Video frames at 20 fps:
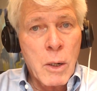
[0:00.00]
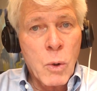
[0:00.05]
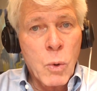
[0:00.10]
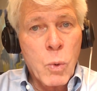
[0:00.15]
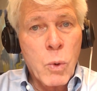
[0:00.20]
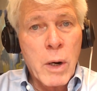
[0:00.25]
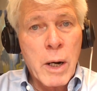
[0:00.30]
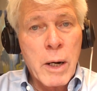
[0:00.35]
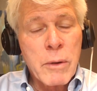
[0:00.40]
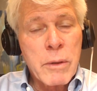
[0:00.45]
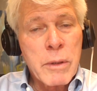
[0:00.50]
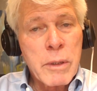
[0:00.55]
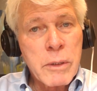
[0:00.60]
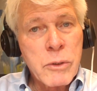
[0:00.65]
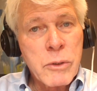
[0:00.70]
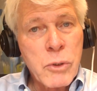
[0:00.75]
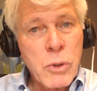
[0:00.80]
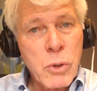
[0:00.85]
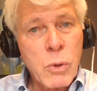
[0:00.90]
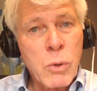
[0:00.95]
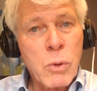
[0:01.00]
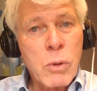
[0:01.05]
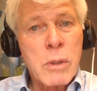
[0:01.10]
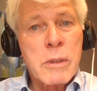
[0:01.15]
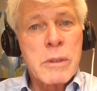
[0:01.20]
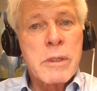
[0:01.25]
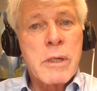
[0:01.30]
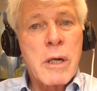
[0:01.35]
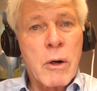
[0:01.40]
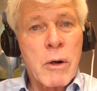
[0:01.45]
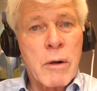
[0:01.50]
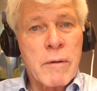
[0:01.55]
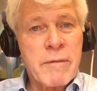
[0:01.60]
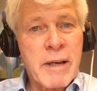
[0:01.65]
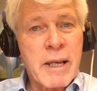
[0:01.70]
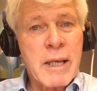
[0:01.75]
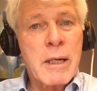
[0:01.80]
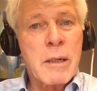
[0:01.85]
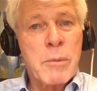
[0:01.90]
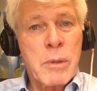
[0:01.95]
where the tools are
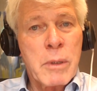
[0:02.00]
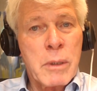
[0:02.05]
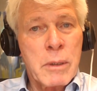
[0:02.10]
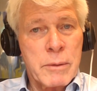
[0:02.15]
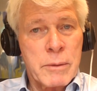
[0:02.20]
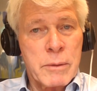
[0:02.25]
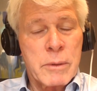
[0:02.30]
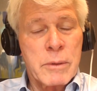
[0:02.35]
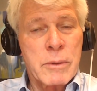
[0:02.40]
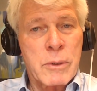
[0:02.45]
available